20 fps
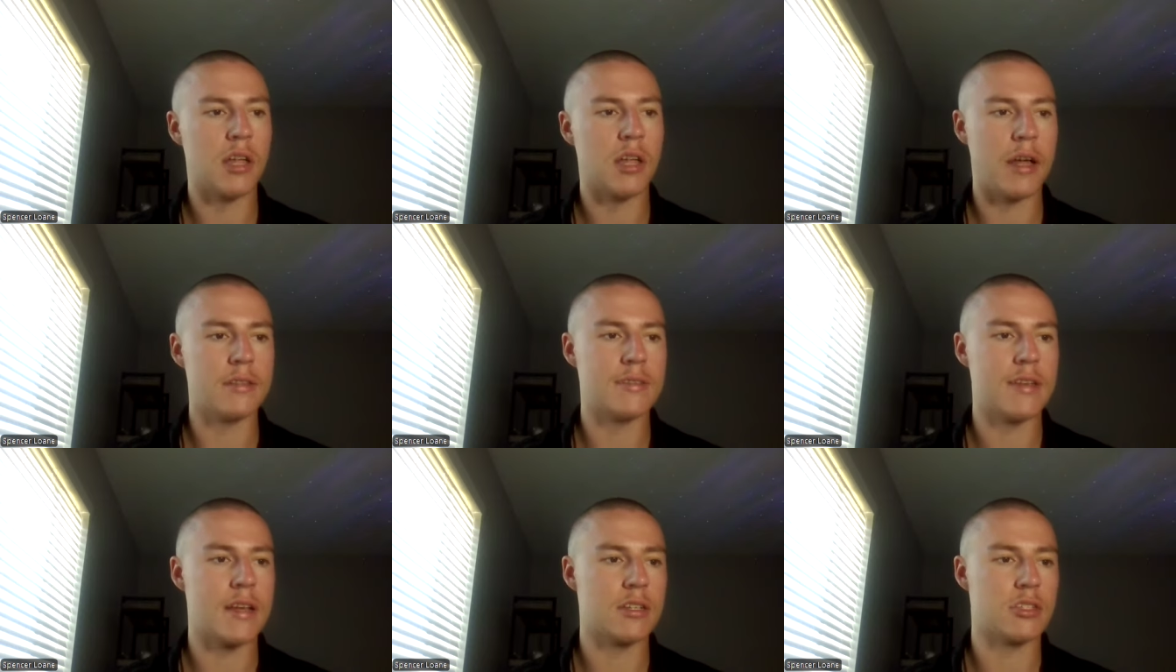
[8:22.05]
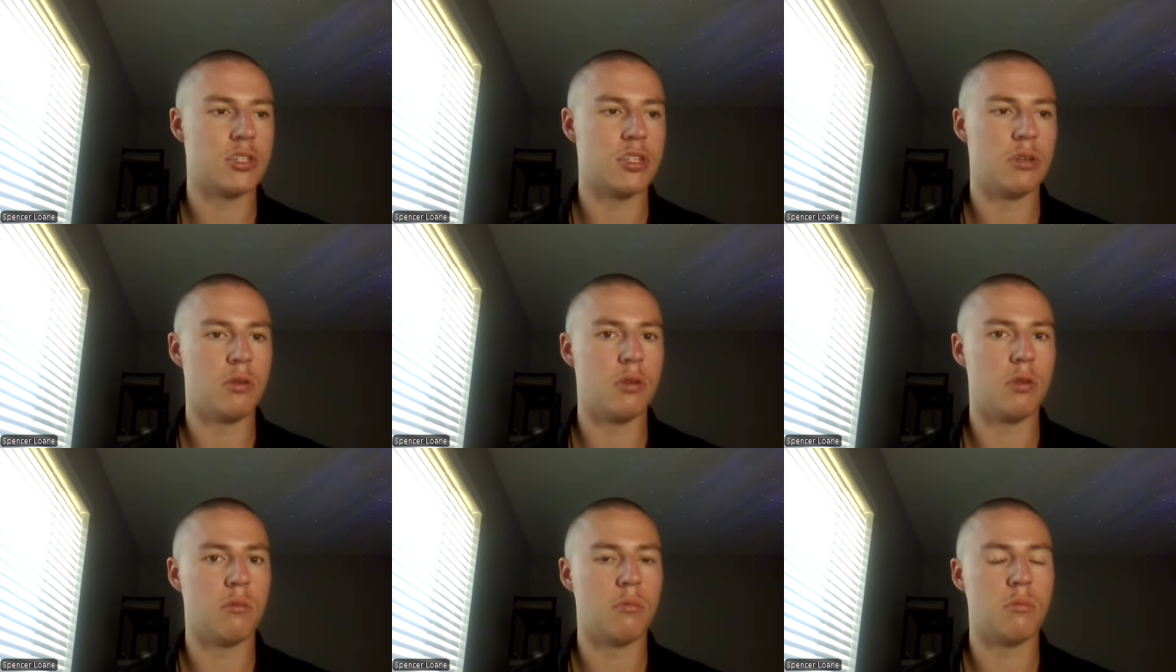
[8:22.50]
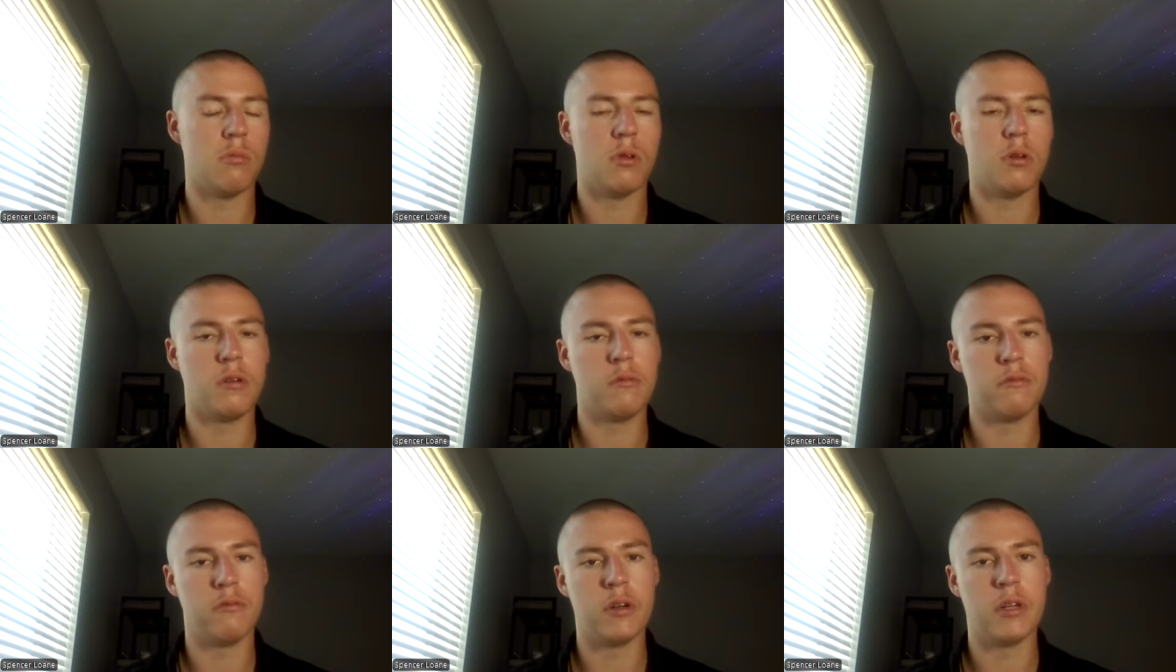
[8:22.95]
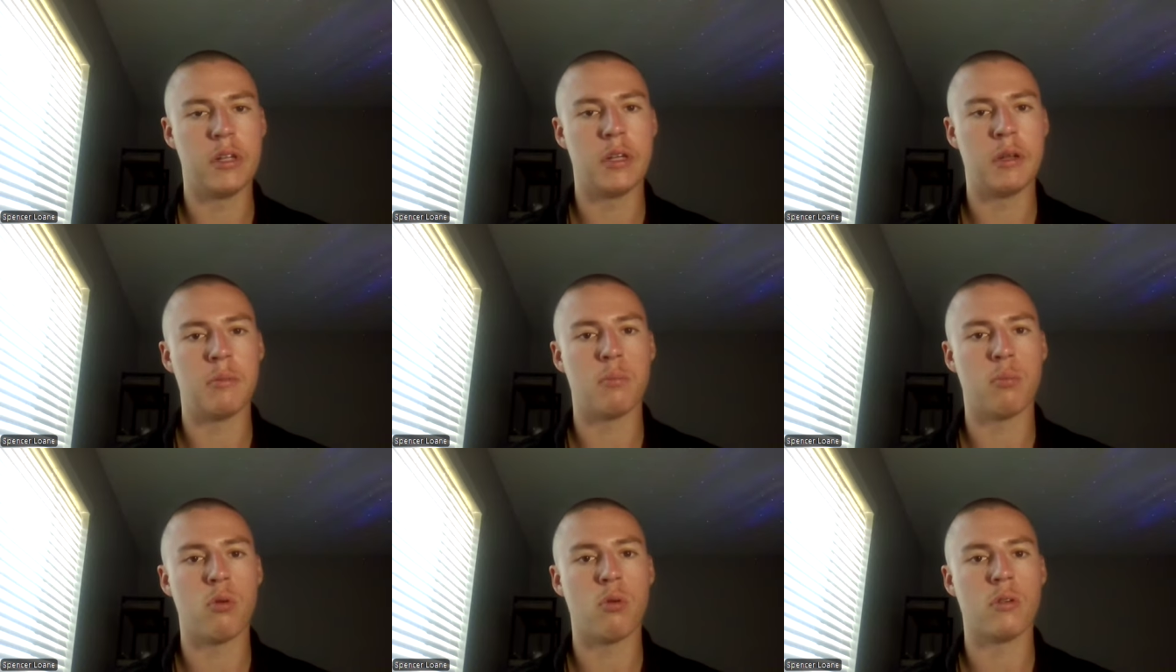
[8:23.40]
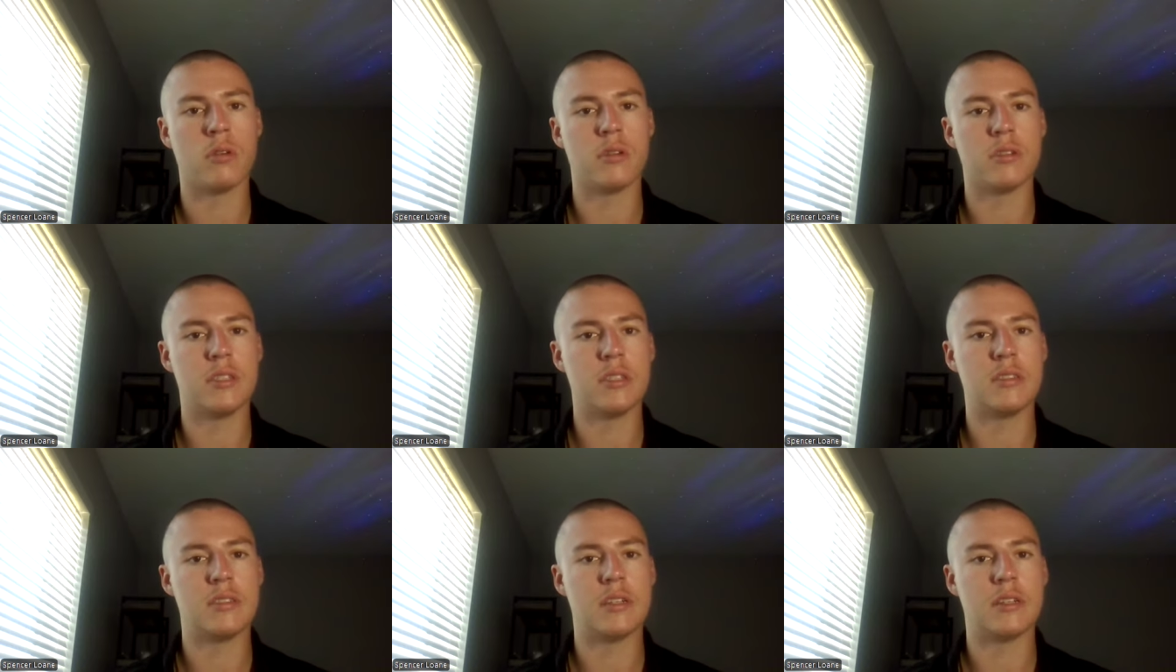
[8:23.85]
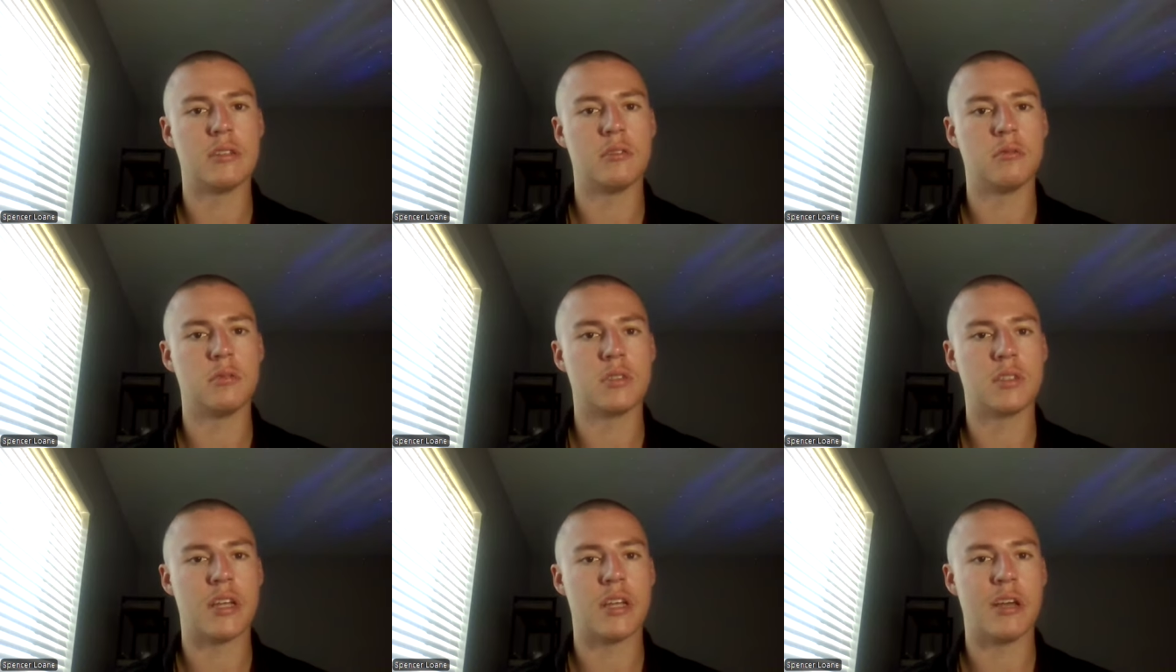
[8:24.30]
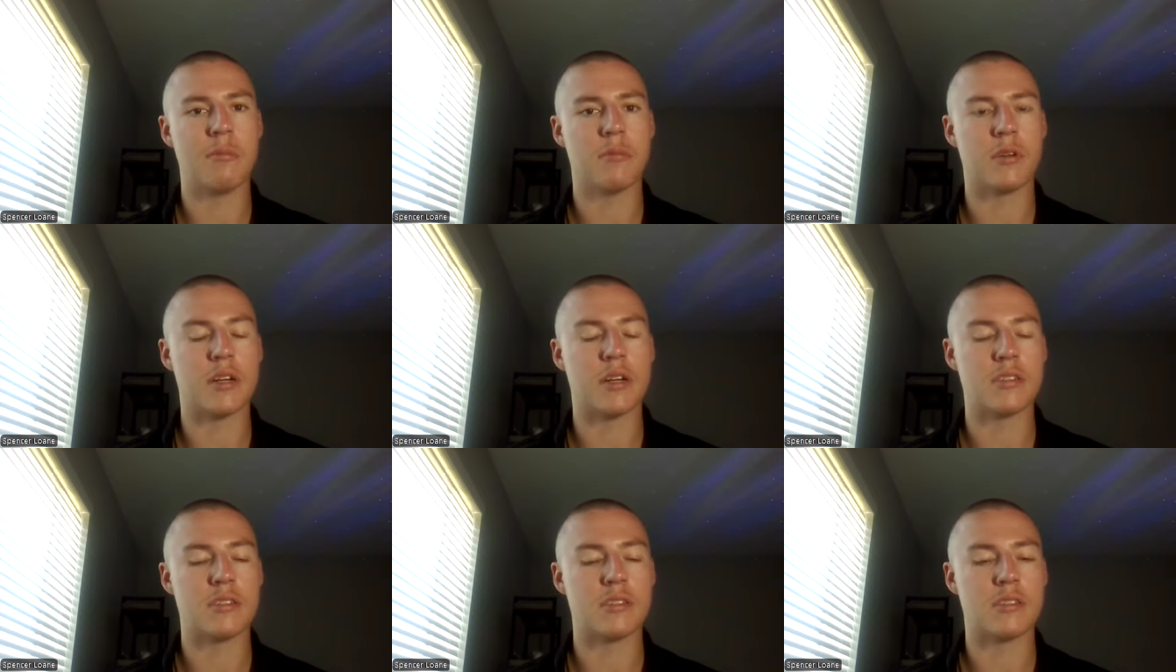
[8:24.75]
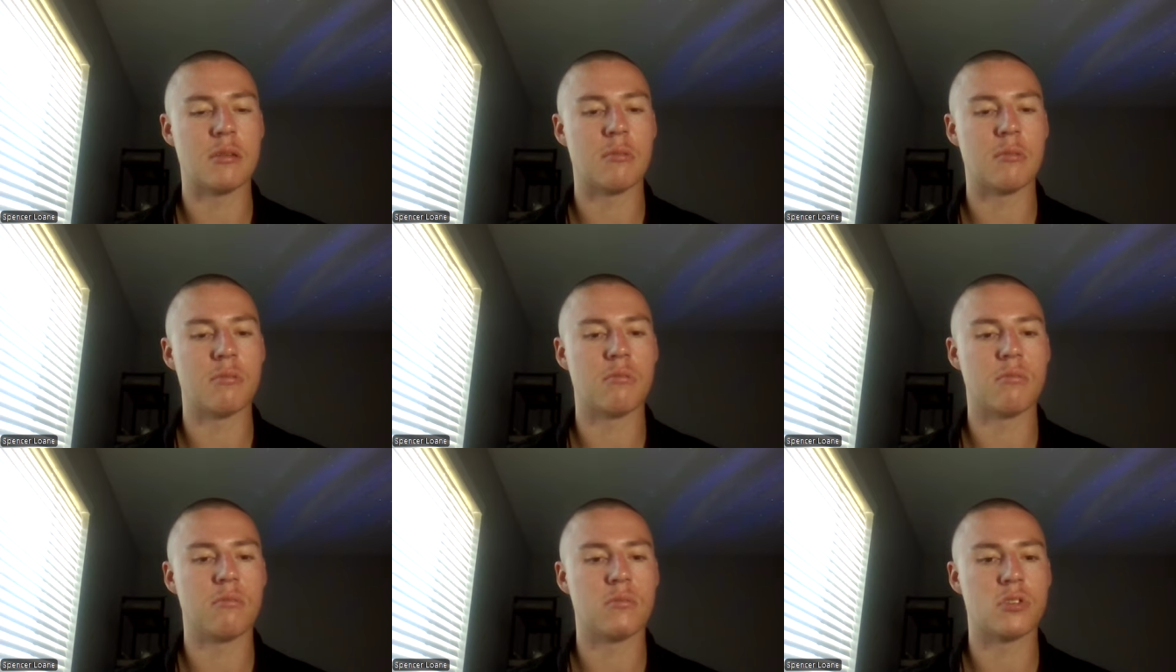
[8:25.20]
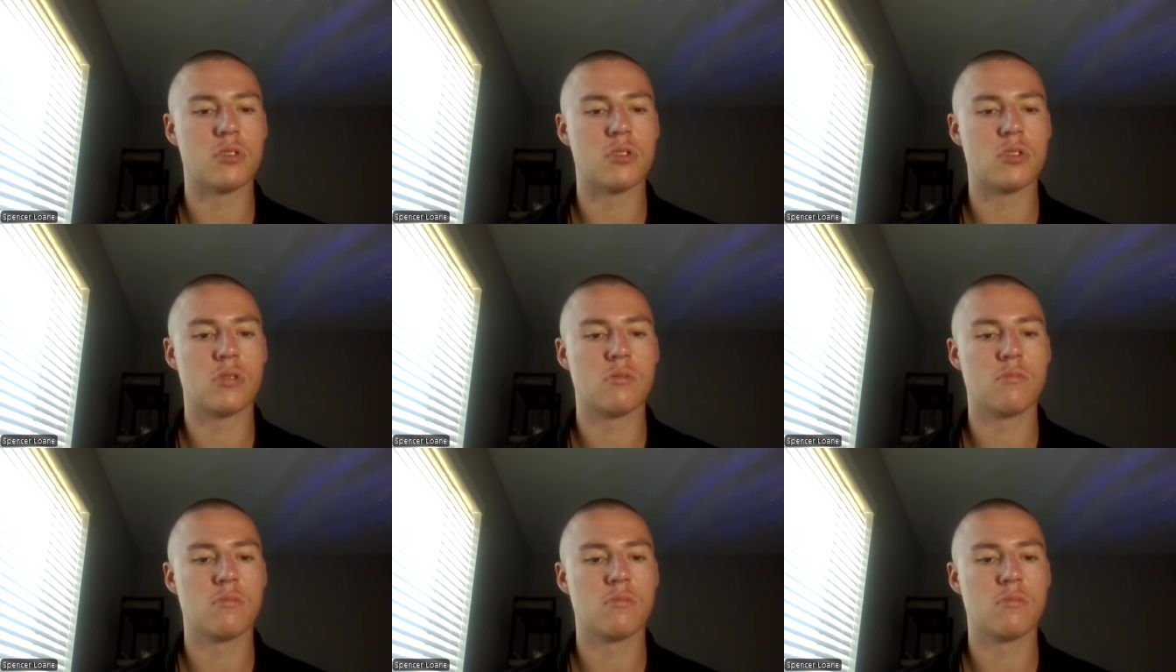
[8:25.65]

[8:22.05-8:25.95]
that's actually a really important detail to his game because some,